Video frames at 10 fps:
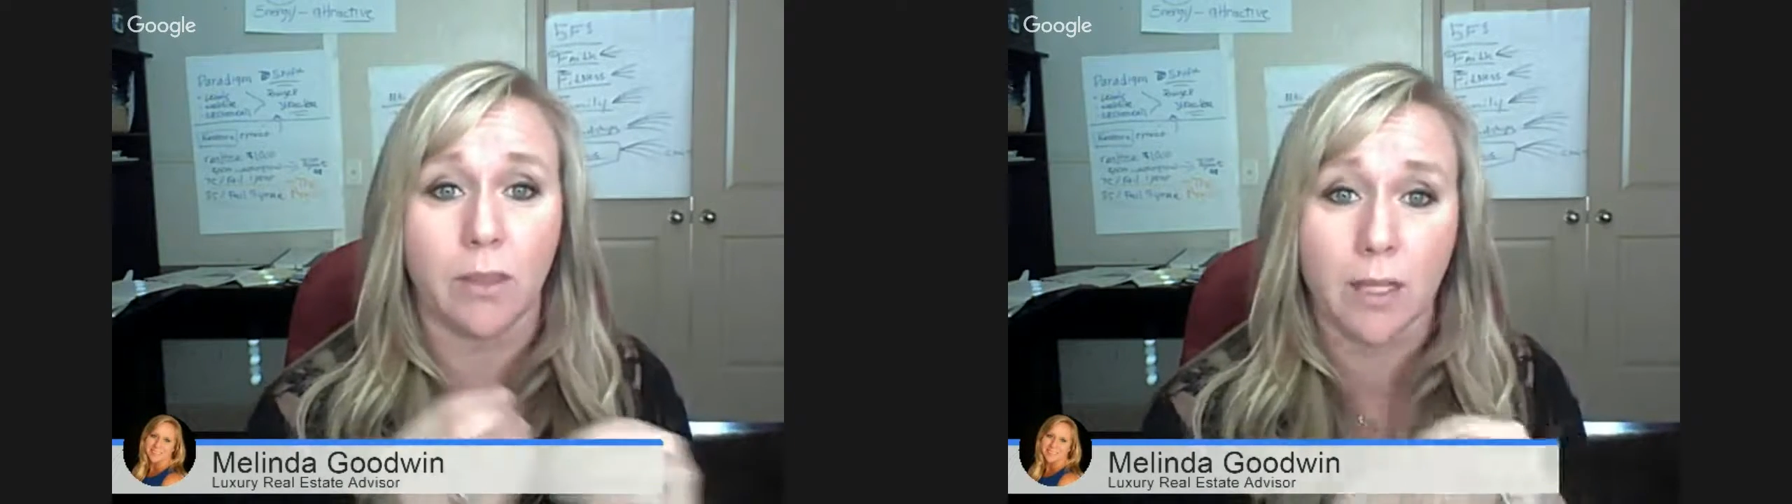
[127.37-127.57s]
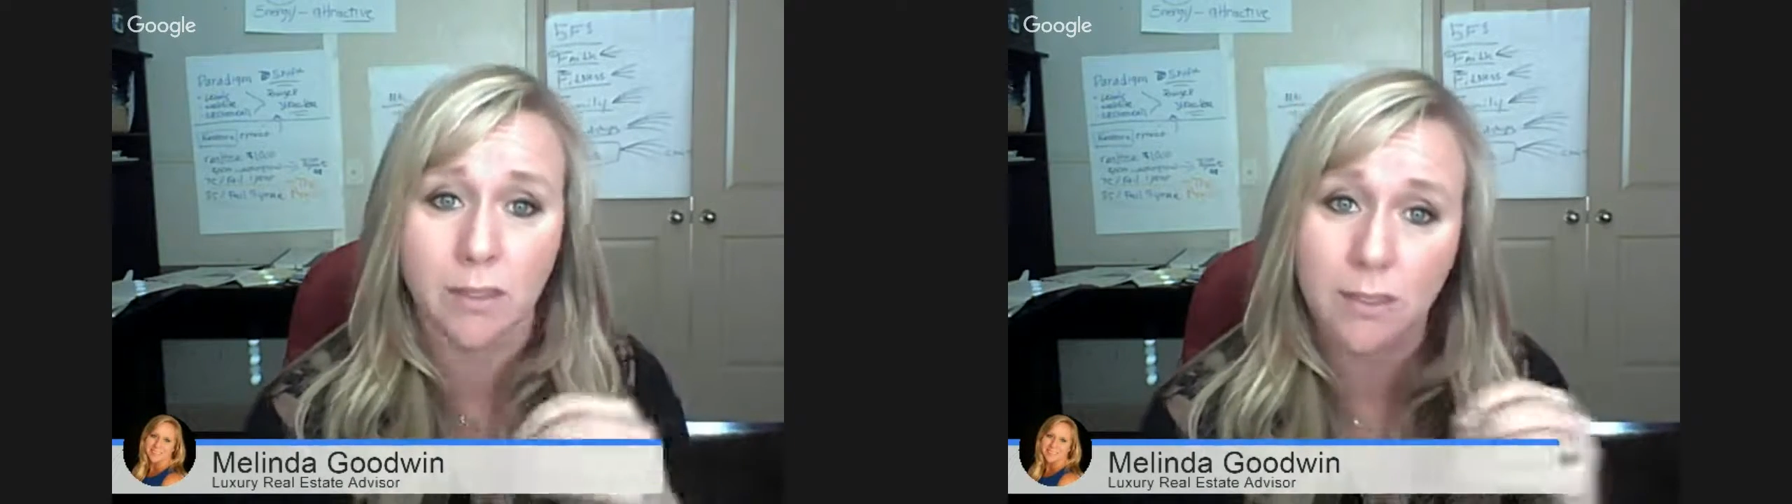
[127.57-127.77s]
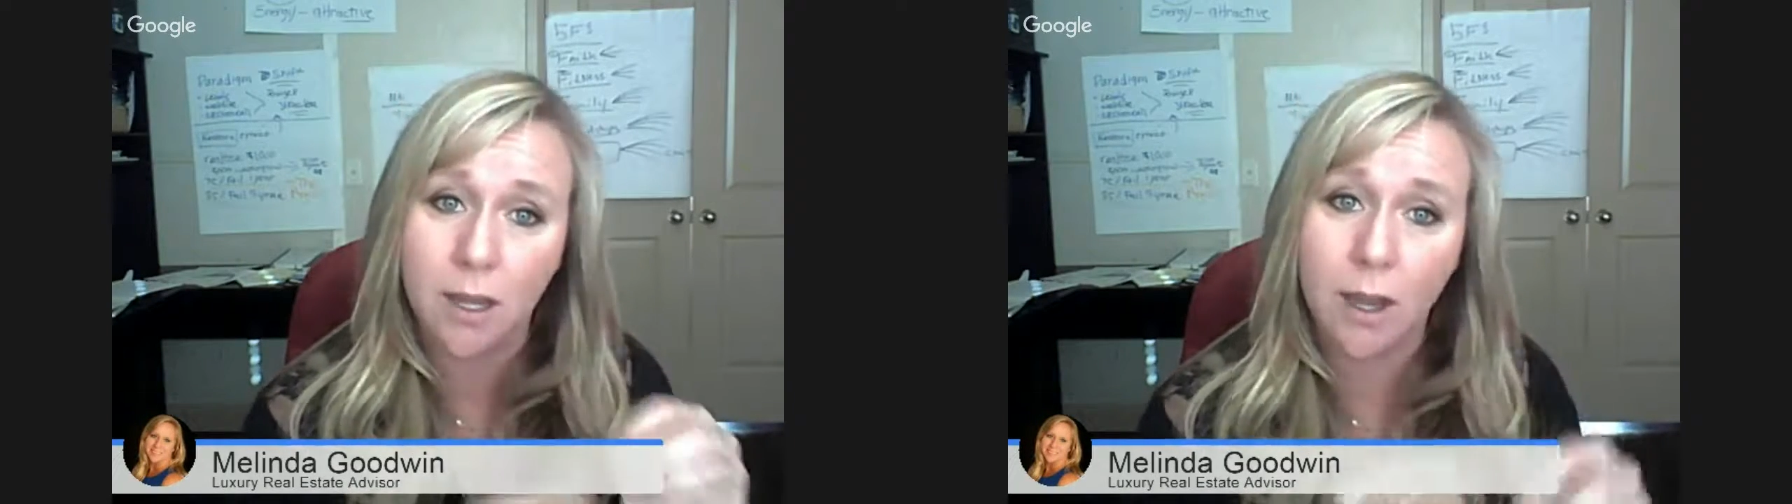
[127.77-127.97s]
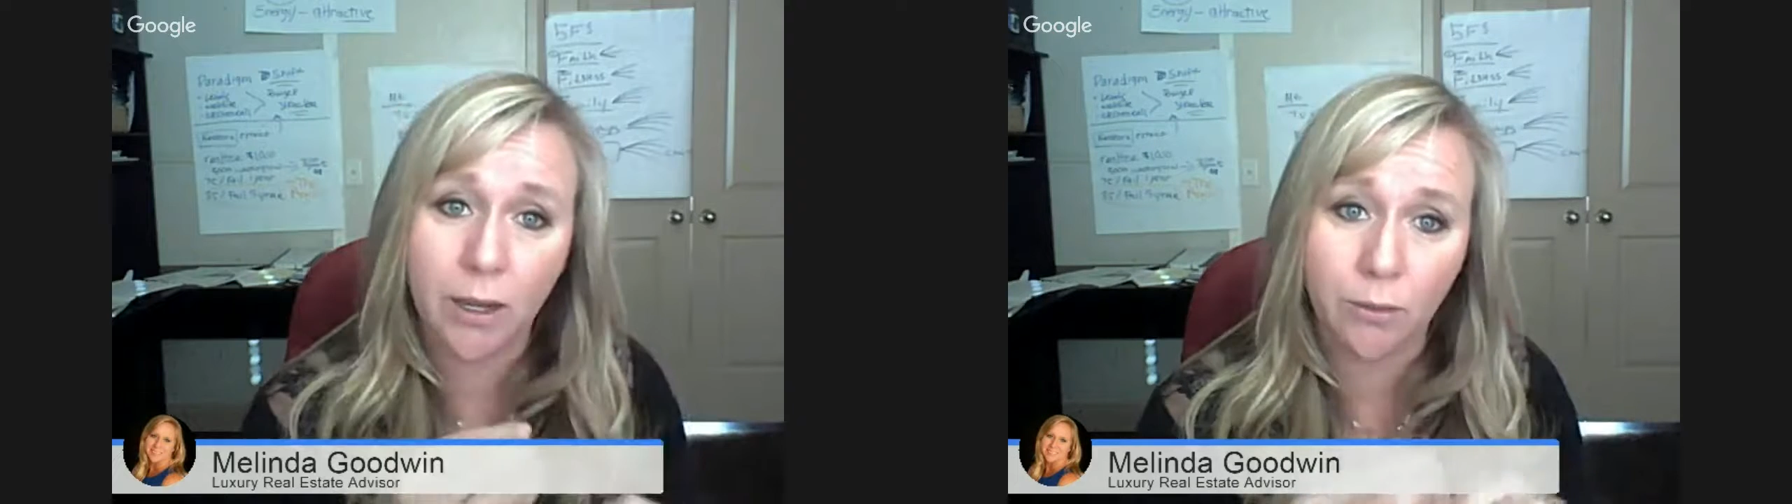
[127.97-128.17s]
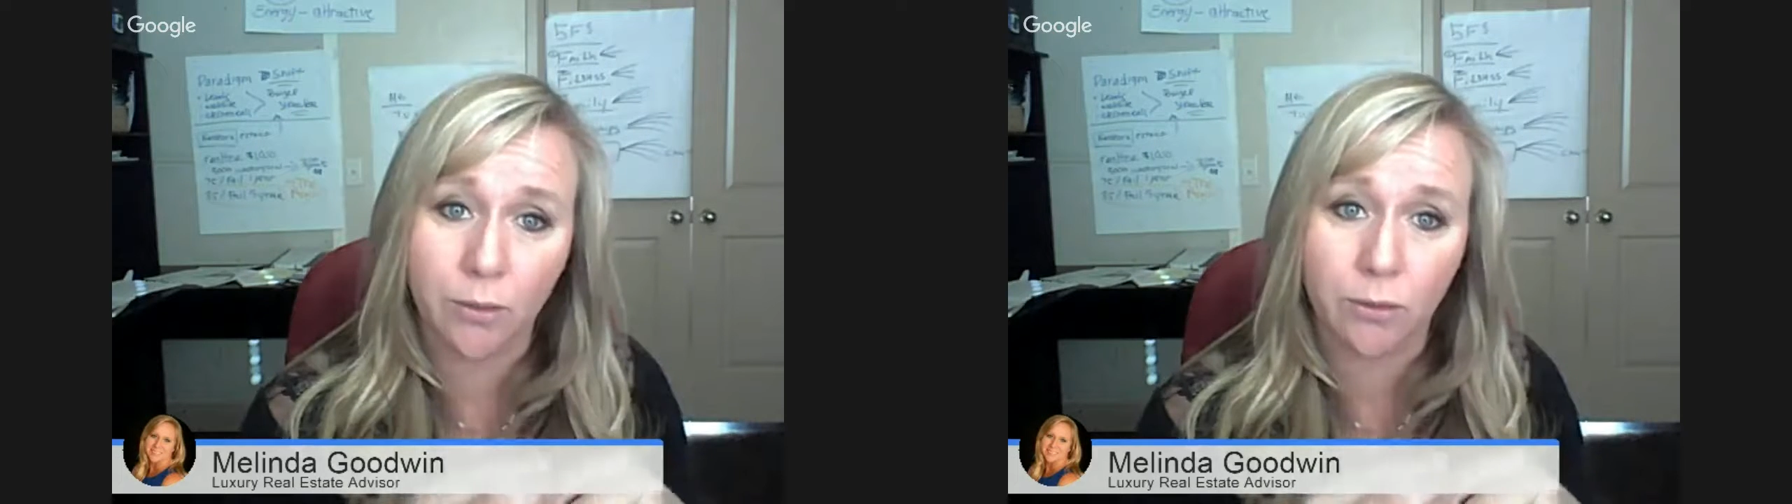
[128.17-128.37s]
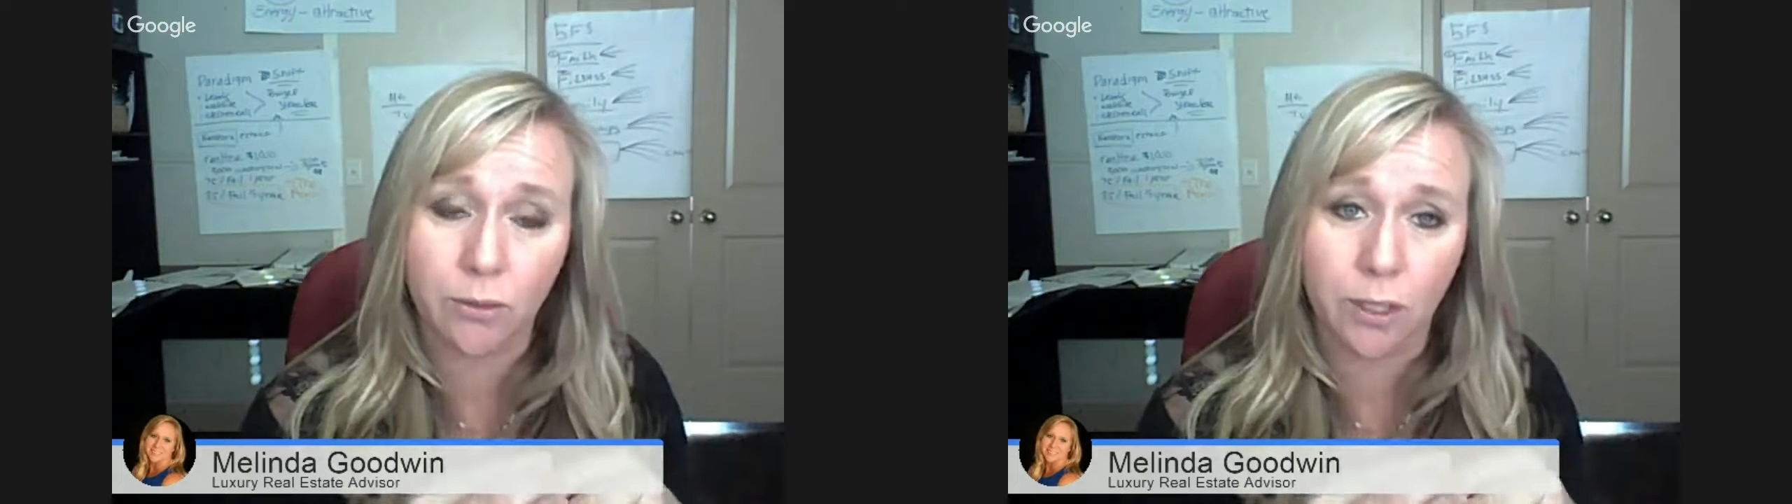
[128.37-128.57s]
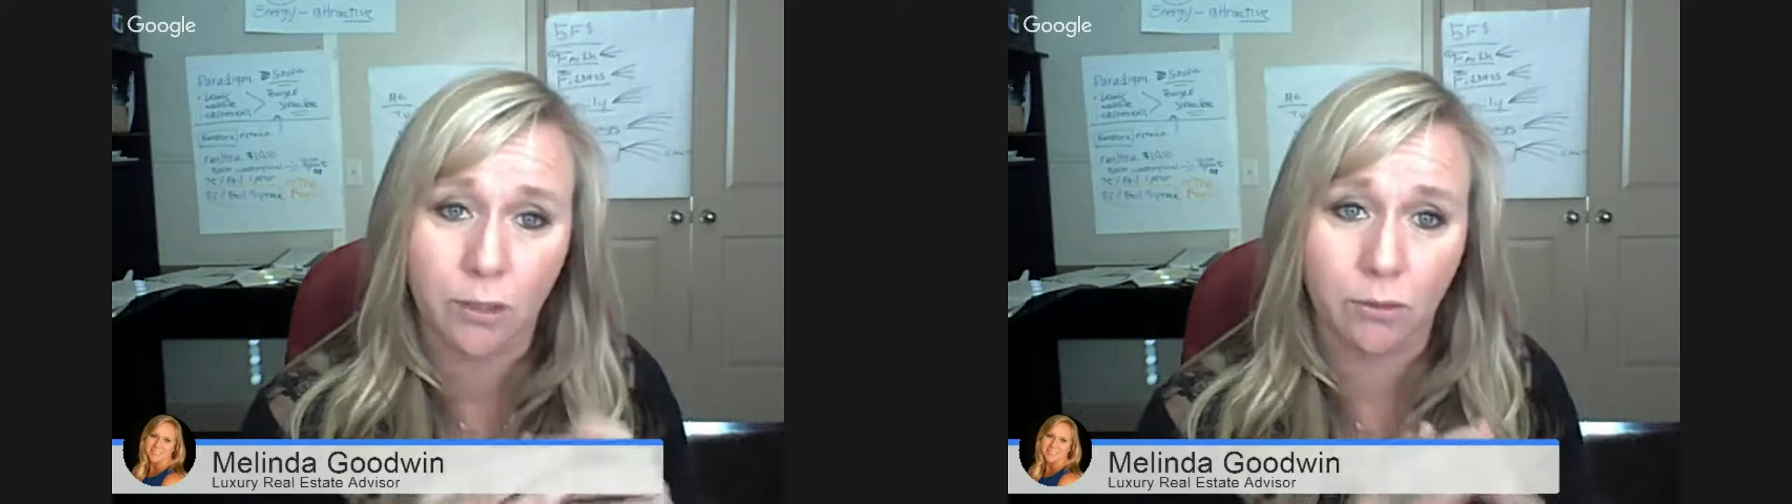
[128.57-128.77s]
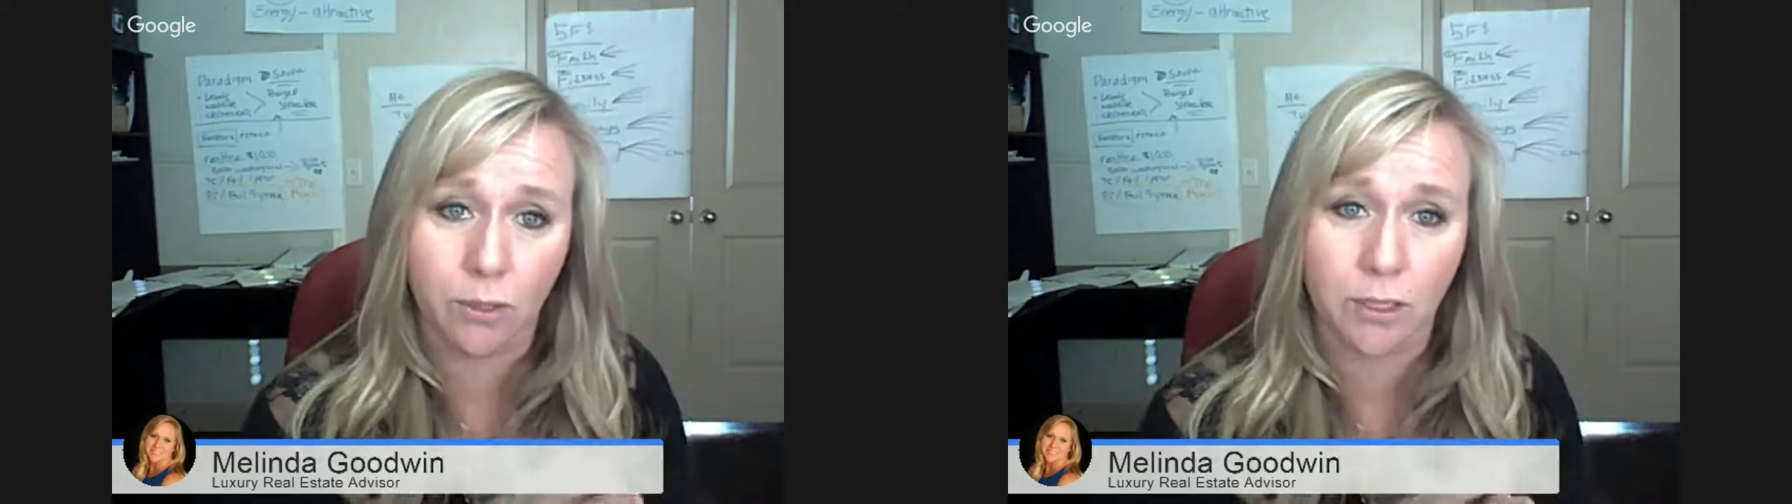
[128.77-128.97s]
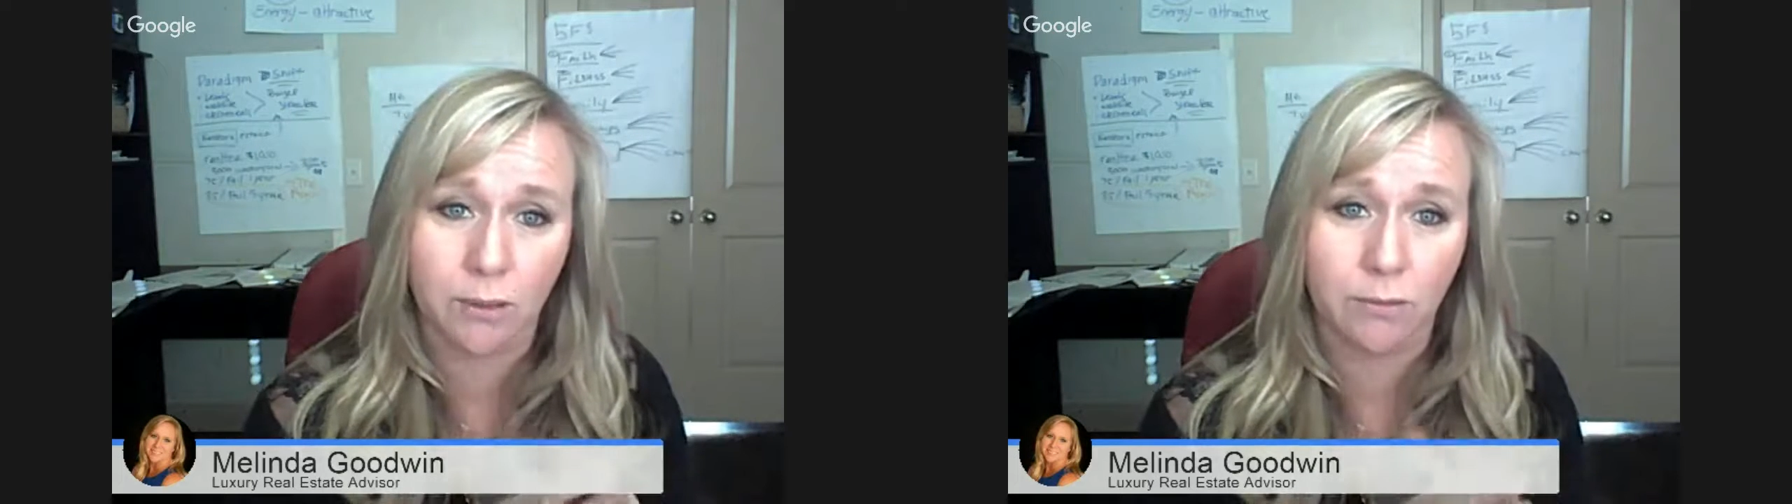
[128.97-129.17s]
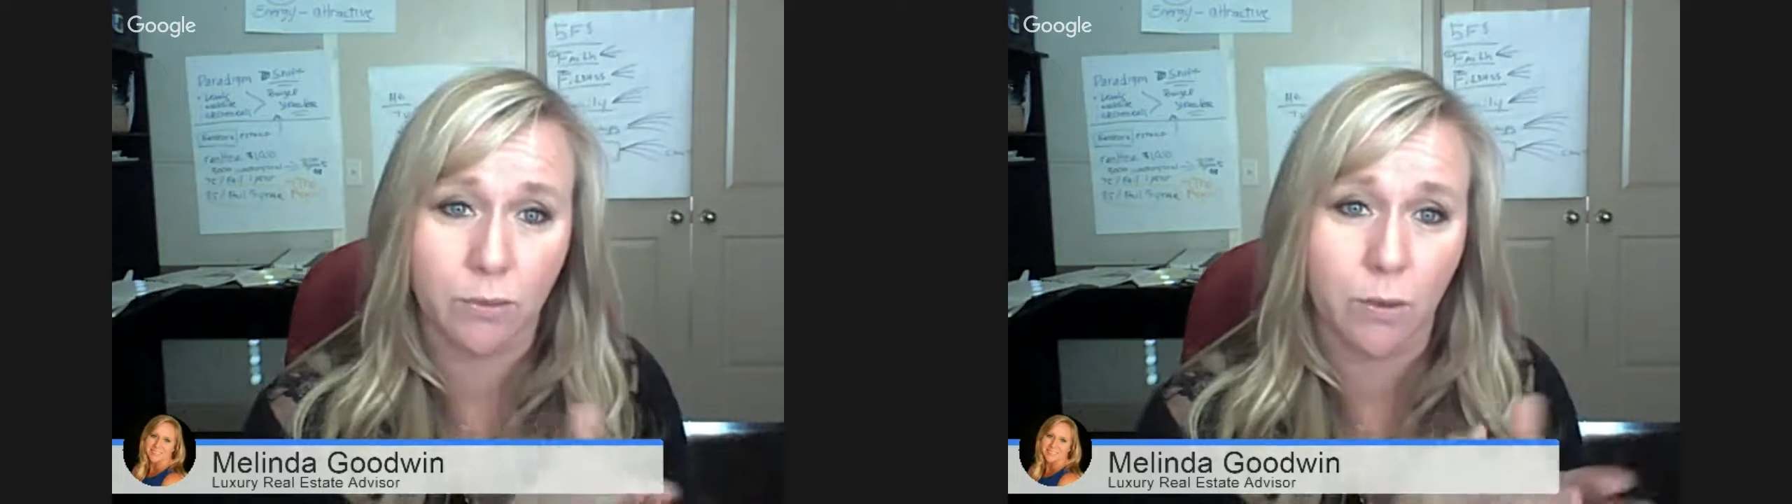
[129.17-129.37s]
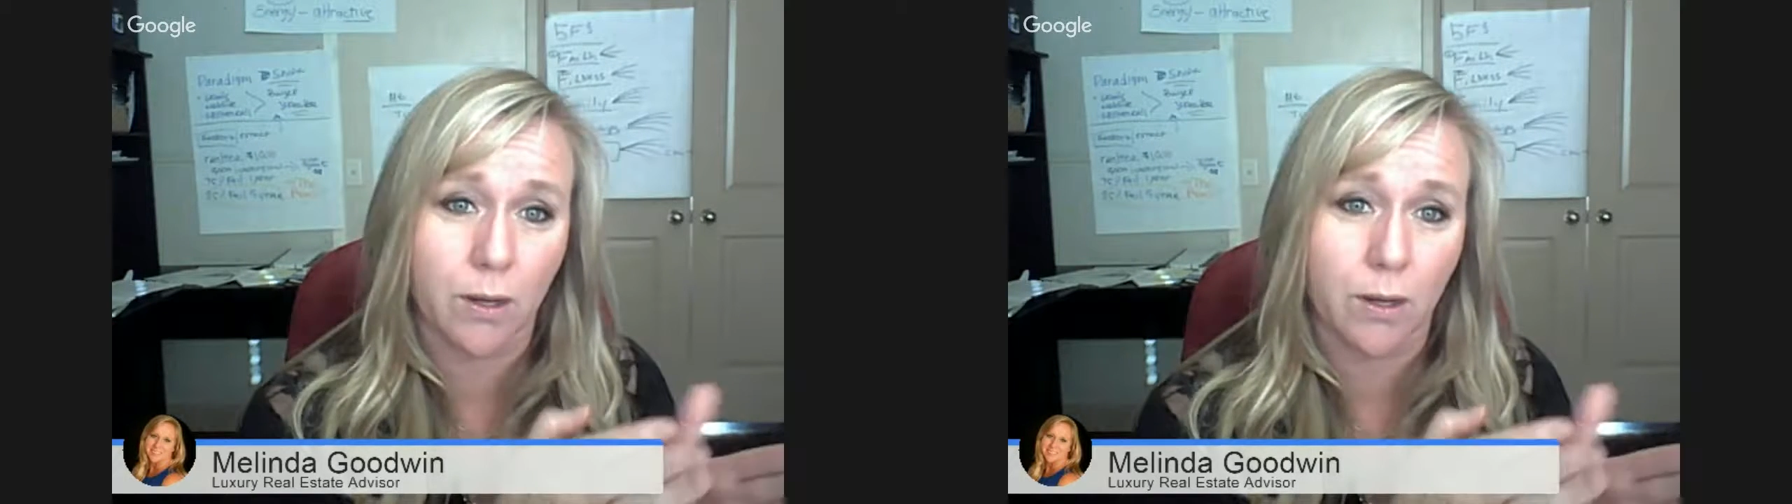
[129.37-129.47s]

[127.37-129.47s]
That's the high growth that you're looking for,